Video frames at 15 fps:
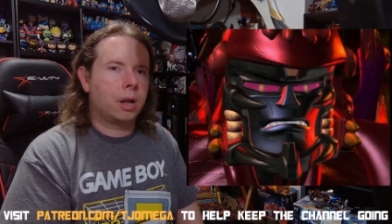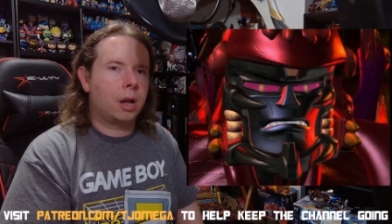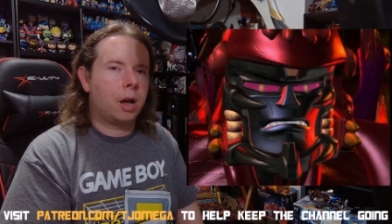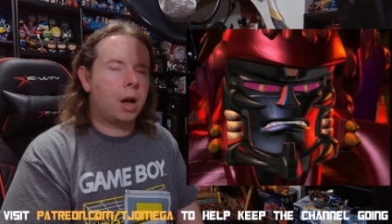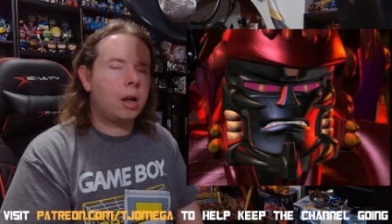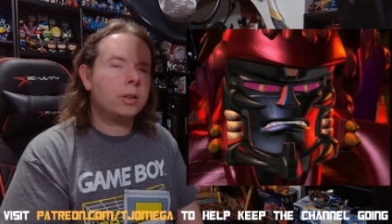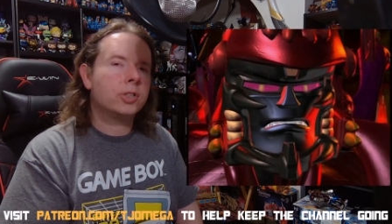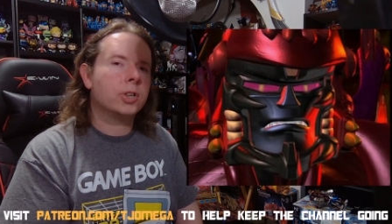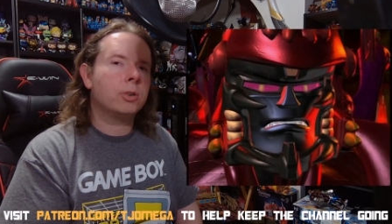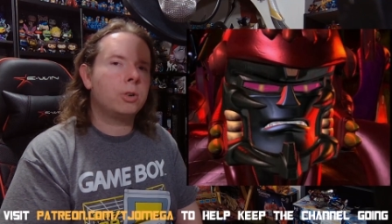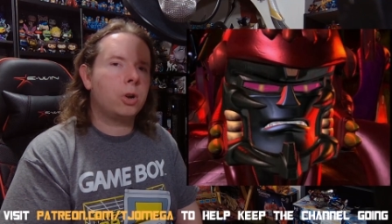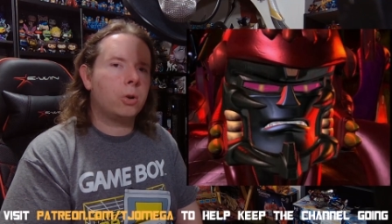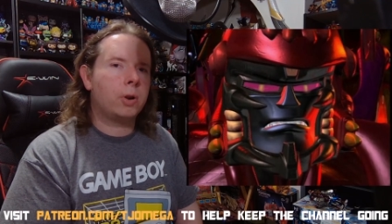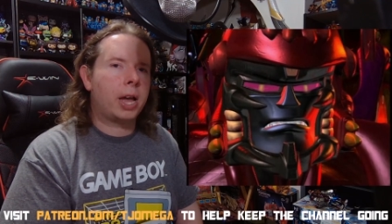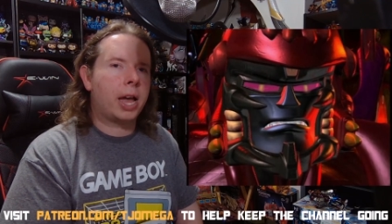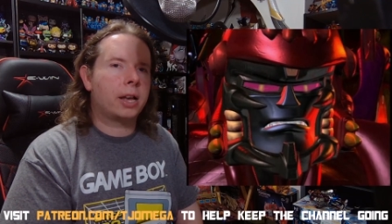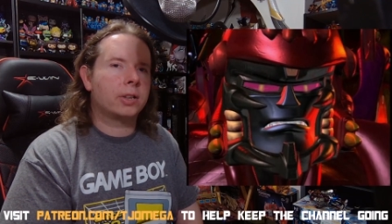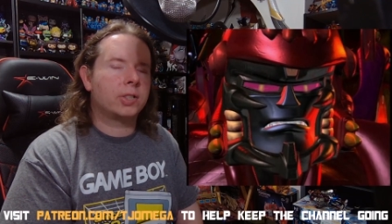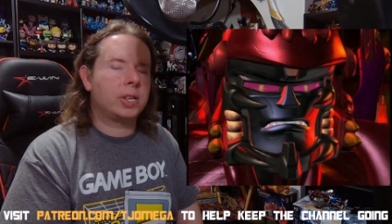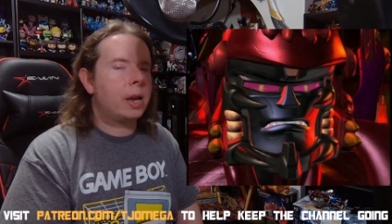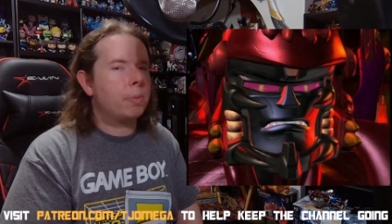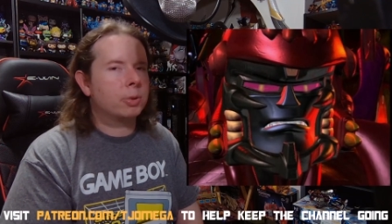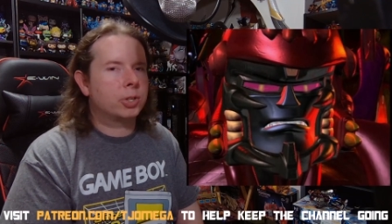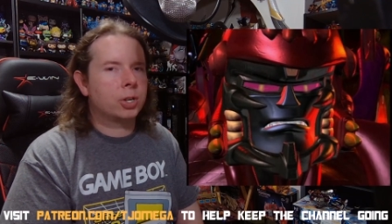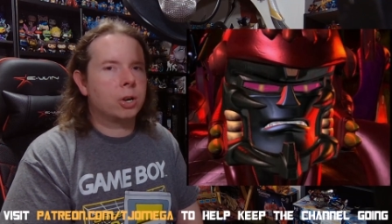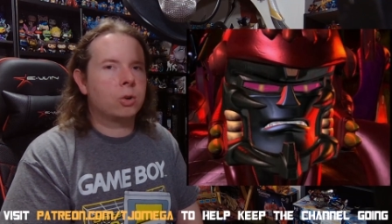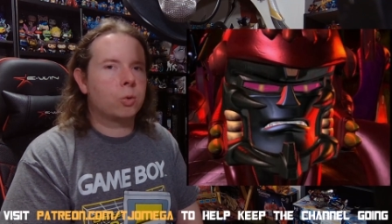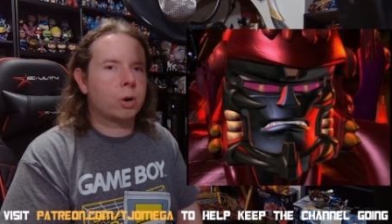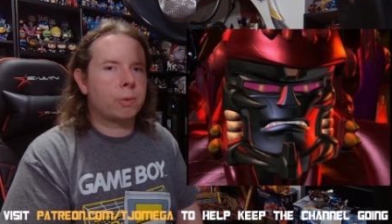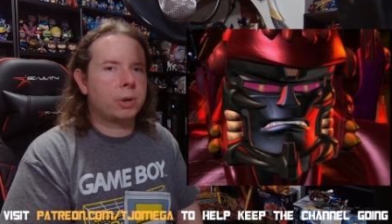Also known as the
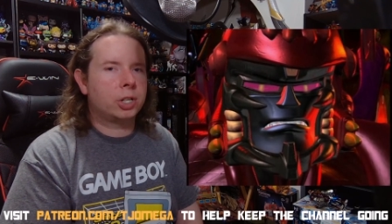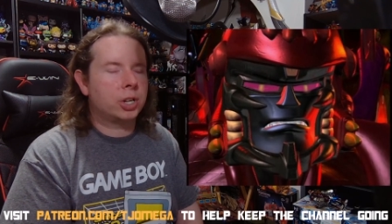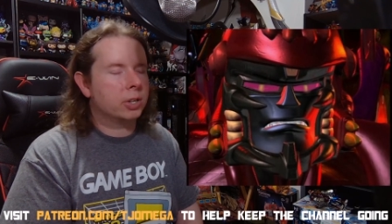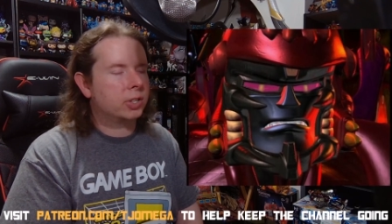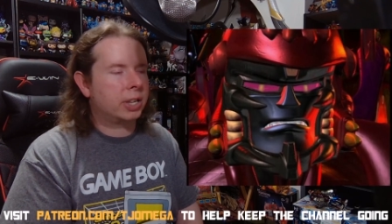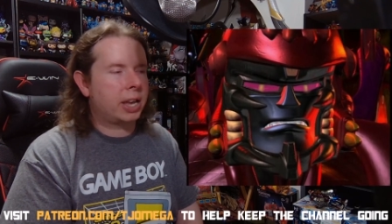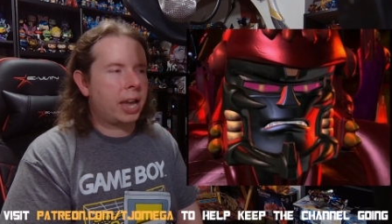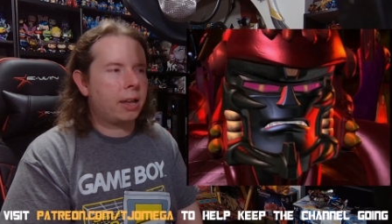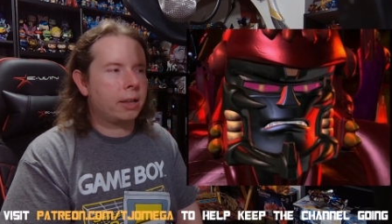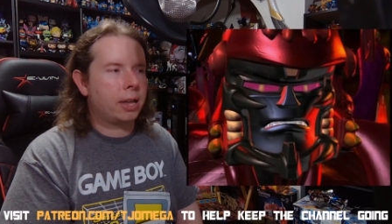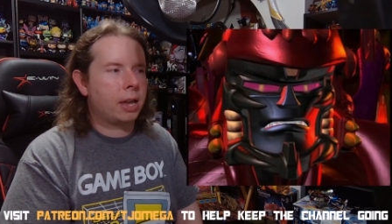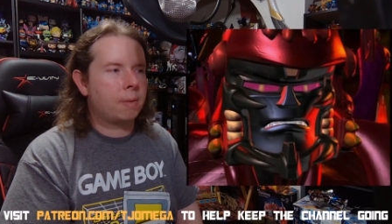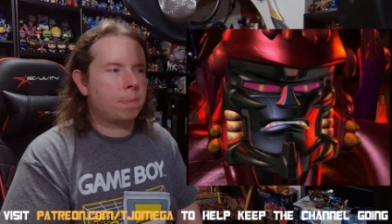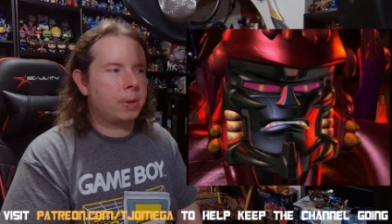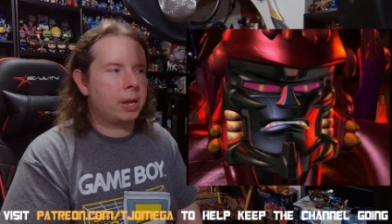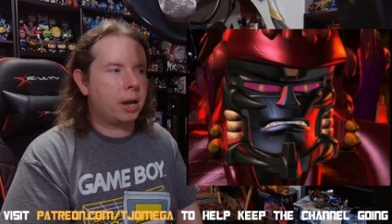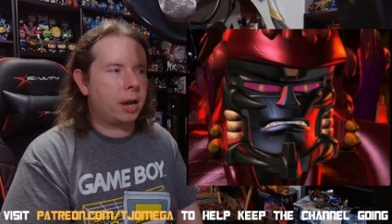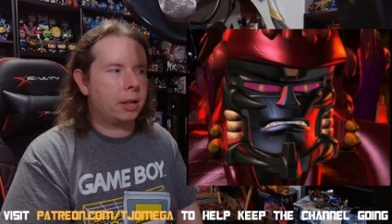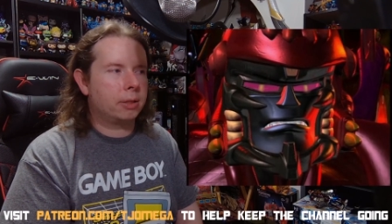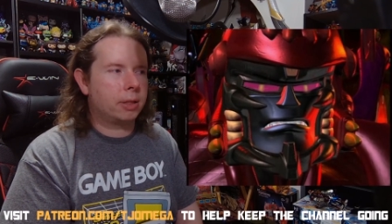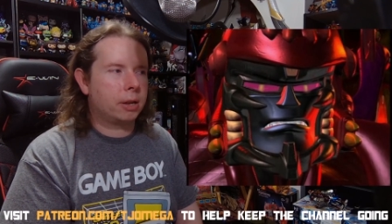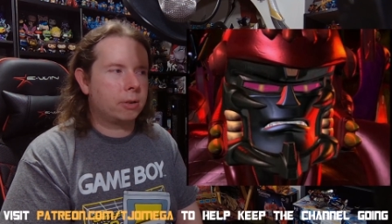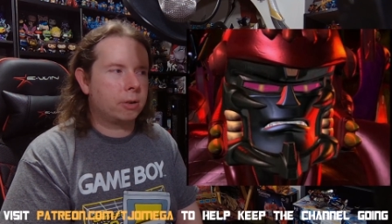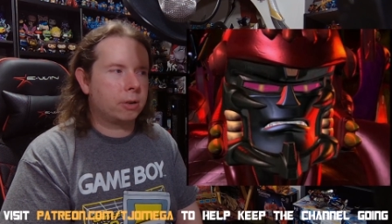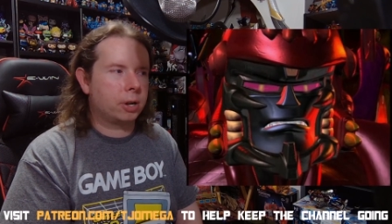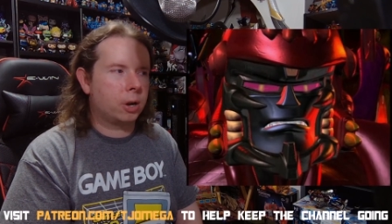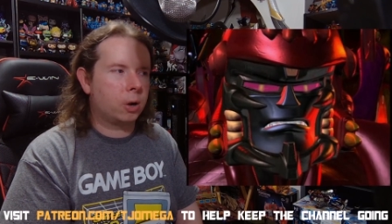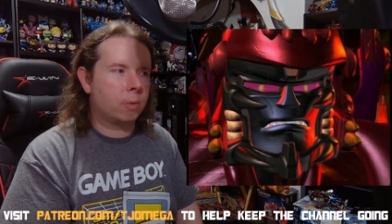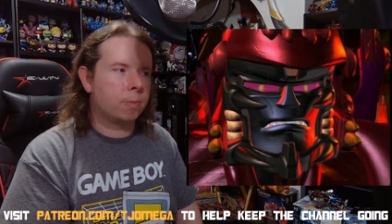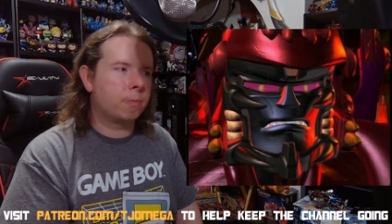episode where we just can't get beyond
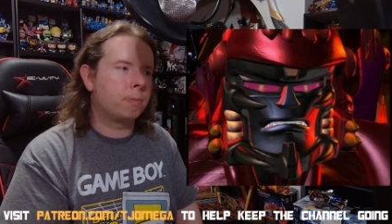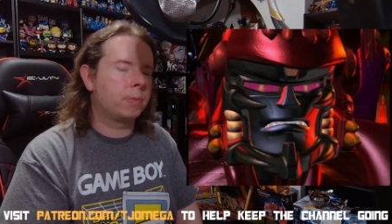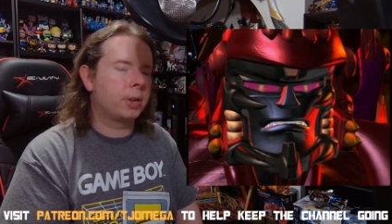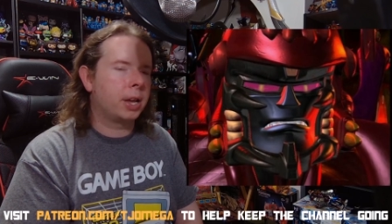Thunderdome.